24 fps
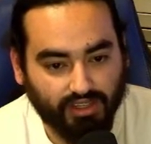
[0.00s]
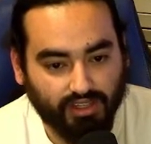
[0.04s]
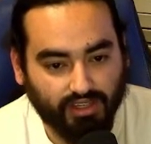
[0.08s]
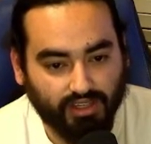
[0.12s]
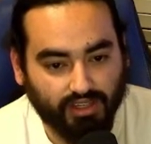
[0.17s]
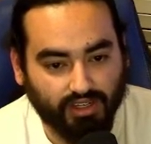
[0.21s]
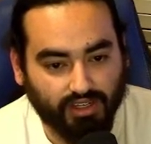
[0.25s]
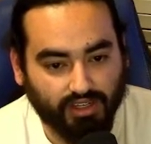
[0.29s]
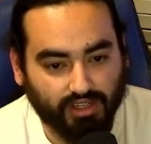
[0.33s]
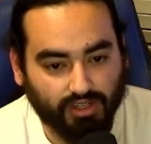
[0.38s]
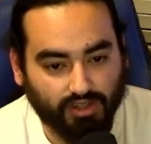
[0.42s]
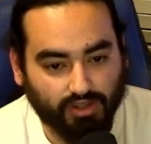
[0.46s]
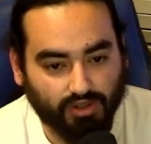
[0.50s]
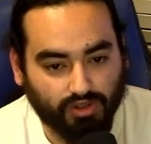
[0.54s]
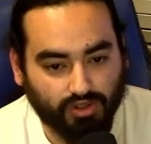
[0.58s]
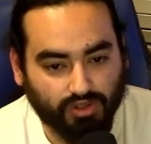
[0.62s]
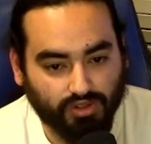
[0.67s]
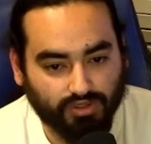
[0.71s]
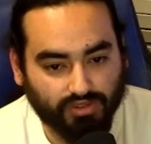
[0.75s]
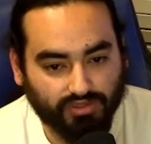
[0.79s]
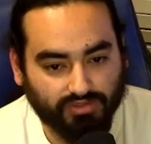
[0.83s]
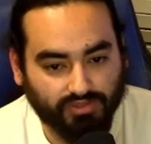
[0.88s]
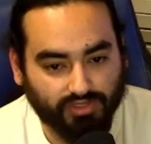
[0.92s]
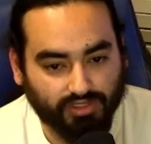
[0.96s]
Cole
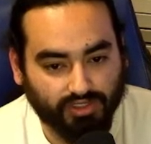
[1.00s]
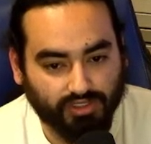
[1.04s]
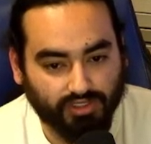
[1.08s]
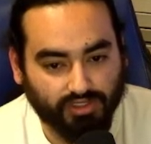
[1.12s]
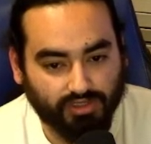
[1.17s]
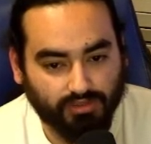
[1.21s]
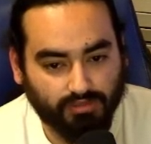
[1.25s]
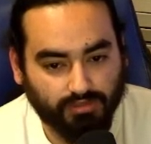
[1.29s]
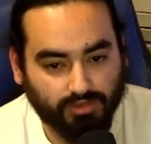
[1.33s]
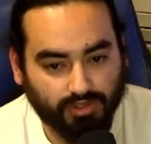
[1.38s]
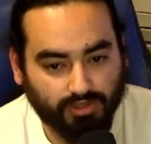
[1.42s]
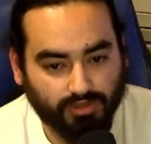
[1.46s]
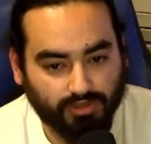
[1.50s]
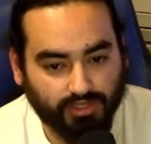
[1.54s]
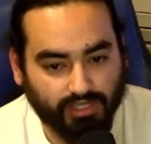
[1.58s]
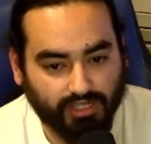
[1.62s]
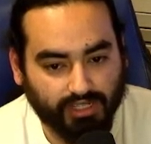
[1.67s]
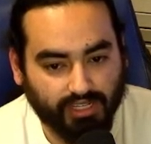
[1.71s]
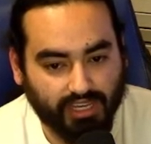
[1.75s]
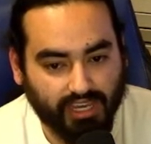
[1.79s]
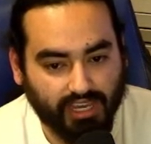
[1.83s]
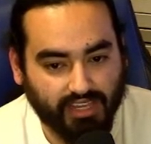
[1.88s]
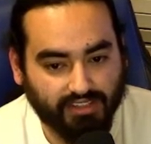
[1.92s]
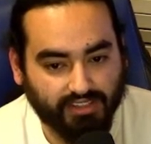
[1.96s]
goes for a low blow, and
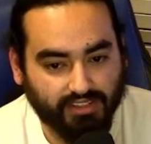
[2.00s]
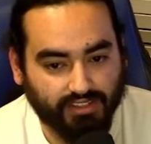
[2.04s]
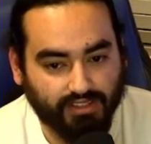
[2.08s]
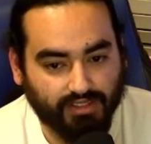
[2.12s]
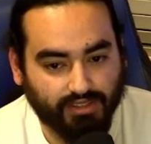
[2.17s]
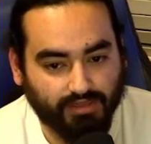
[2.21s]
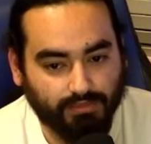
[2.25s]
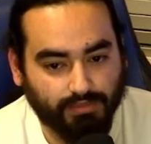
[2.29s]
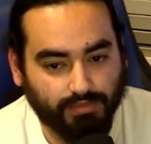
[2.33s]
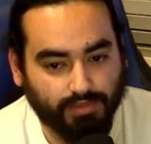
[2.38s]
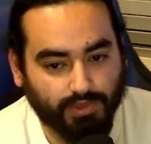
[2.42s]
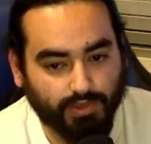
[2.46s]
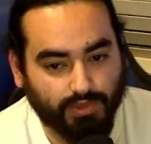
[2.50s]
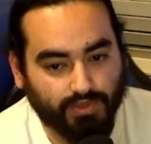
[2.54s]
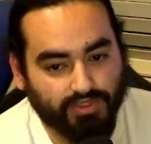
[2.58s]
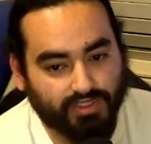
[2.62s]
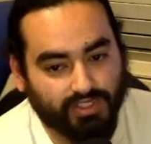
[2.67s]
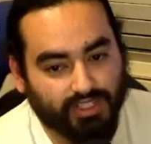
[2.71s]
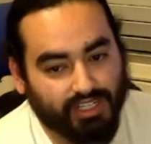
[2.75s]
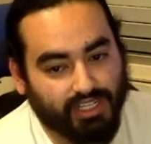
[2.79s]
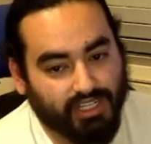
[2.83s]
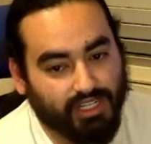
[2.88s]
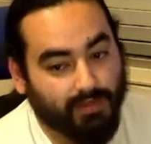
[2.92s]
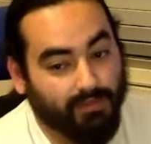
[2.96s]
Cassidy pulls
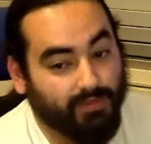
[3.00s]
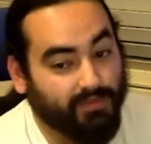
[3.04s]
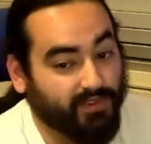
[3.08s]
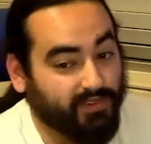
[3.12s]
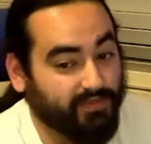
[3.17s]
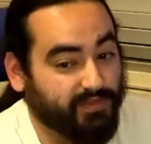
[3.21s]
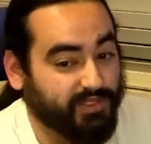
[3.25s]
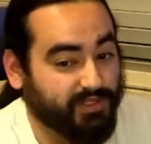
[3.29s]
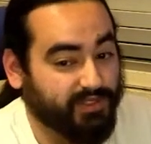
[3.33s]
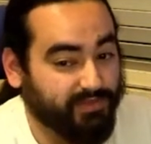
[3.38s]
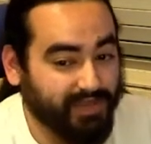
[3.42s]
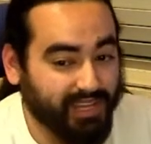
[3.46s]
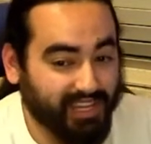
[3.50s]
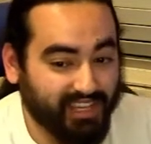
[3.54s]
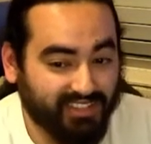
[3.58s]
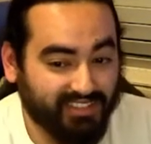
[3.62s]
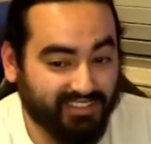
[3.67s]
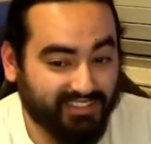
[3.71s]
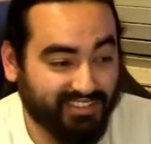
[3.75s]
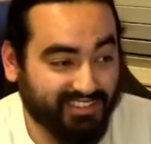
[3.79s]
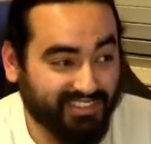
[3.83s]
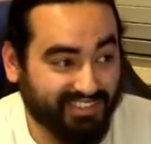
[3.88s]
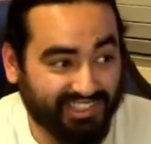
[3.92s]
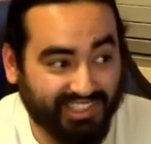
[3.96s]
a cup from his pants.
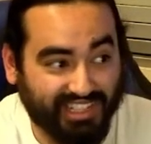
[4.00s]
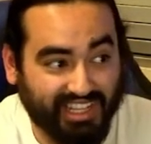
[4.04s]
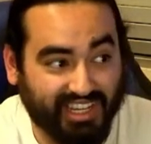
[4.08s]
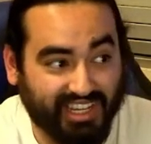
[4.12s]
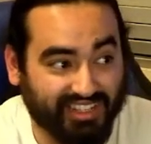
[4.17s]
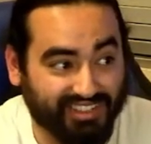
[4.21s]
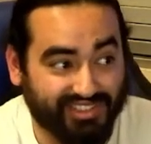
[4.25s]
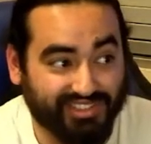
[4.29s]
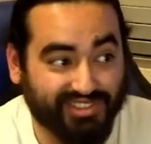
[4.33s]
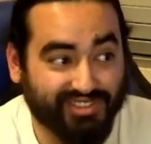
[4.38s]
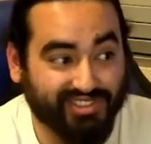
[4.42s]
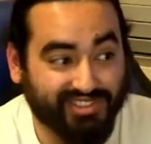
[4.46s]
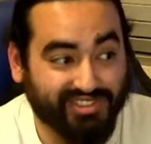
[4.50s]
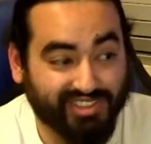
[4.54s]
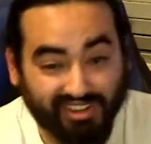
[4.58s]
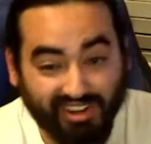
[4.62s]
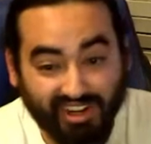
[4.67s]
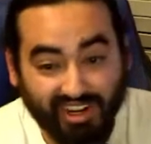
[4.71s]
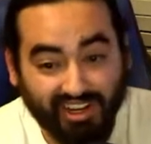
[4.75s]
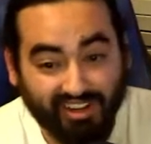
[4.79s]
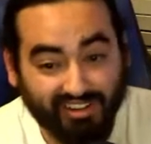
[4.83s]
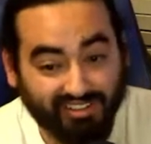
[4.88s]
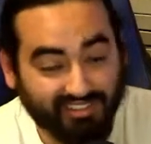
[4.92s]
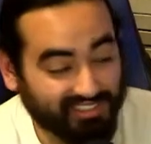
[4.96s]
He kind of shows the
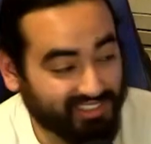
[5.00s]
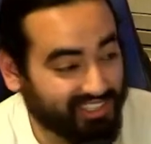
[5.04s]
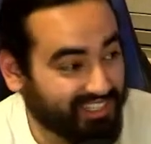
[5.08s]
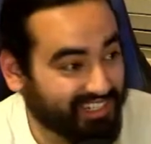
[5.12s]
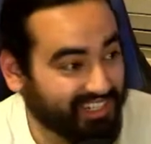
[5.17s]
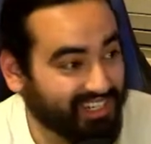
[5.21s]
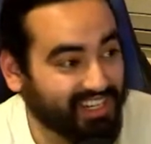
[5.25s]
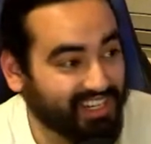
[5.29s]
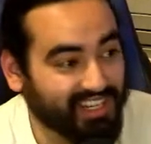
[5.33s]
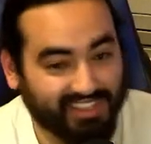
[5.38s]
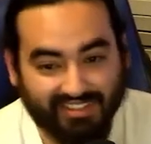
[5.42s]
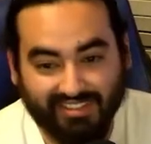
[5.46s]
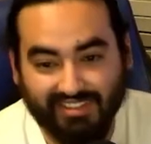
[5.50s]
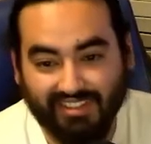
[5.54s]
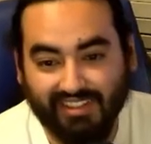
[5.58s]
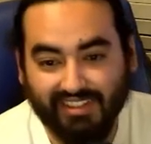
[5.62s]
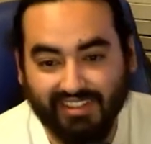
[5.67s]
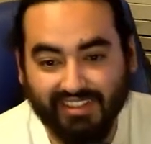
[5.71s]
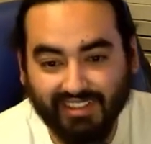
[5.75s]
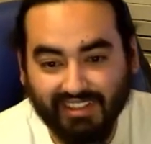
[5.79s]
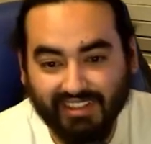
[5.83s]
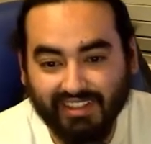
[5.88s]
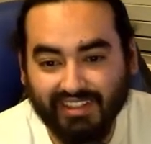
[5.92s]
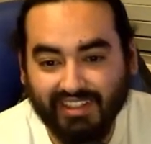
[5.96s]
crowd, kind of nasty.
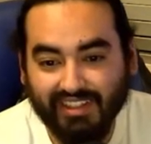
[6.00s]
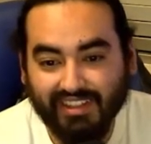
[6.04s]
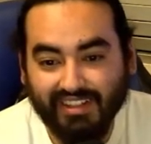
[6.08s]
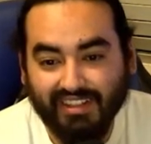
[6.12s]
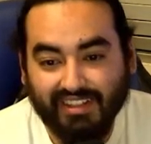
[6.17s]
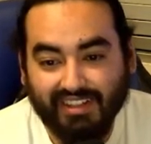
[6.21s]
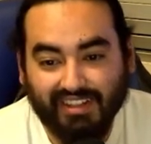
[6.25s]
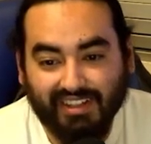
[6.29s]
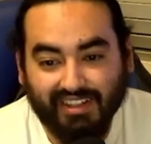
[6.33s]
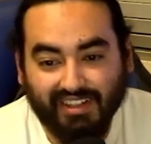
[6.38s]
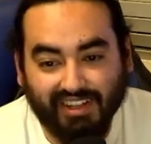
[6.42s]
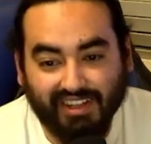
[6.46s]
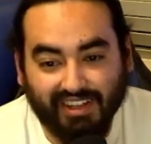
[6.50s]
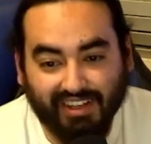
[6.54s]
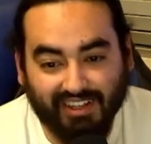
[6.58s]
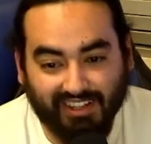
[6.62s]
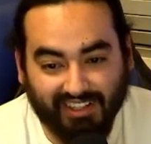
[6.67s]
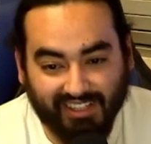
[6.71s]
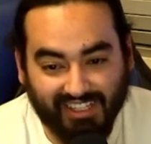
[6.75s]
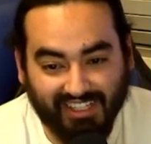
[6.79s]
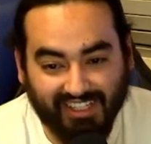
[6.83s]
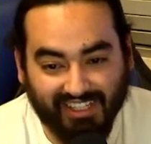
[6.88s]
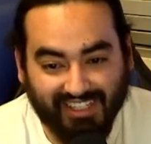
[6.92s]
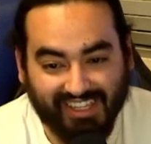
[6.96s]

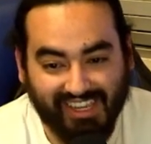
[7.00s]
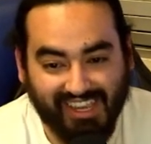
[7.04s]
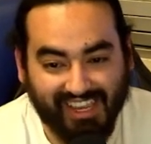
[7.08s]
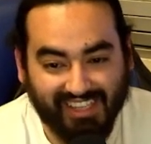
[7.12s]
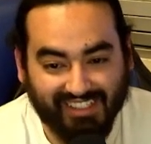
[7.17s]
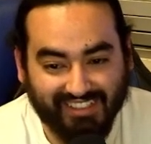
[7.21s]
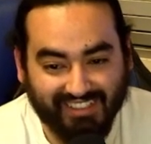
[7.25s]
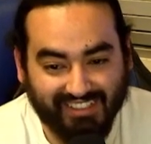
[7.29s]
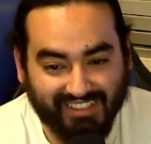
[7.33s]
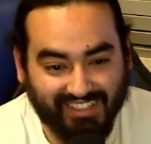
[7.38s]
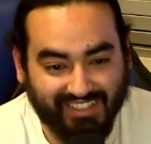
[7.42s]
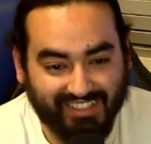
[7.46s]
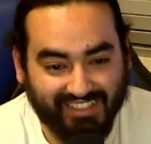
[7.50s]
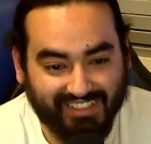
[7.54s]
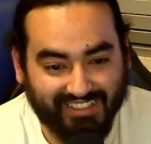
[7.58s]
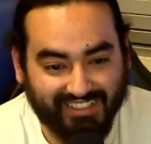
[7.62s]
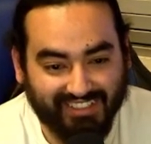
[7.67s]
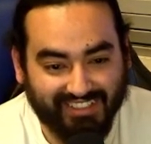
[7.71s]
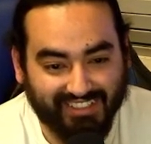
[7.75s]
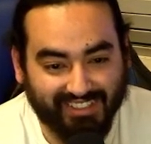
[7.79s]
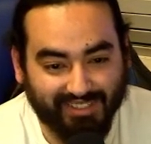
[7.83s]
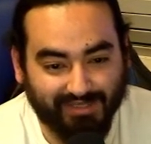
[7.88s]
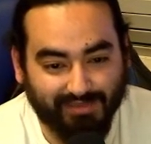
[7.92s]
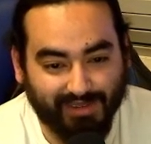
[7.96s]
Cassidy hits
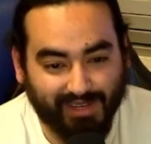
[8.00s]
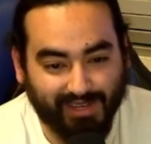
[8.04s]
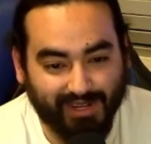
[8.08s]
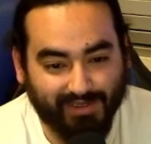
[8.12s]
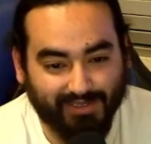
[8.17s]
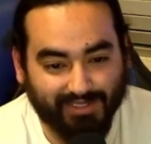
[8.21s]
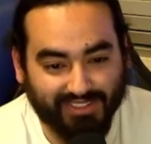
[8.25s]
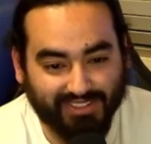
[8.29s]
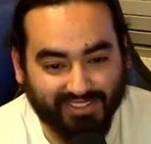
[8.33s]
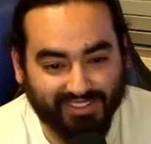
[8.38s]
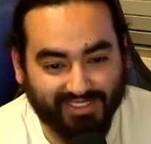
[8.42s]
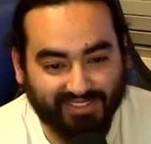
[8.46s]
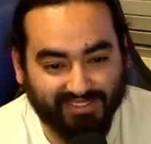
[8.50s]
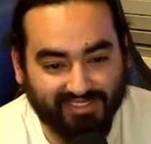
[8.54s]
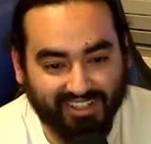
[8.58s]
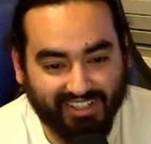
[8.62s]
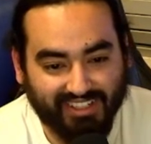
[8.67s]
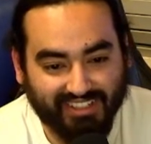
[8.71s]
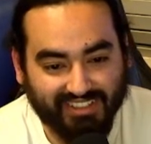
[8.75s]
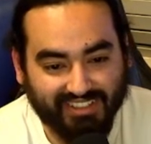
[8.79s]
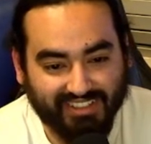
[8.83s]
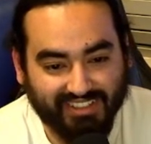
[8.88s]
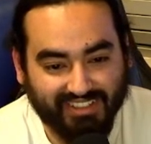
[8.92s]
the Panama Sunrise,